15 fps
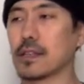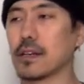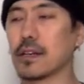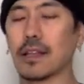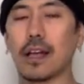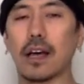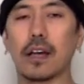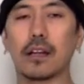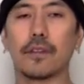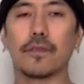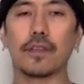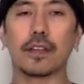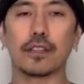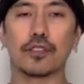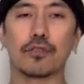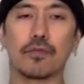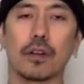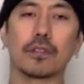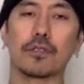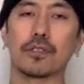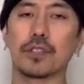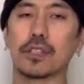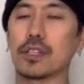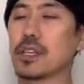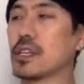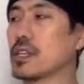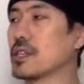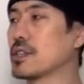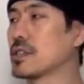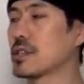a lot of instructors
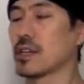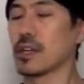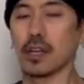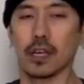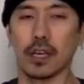teach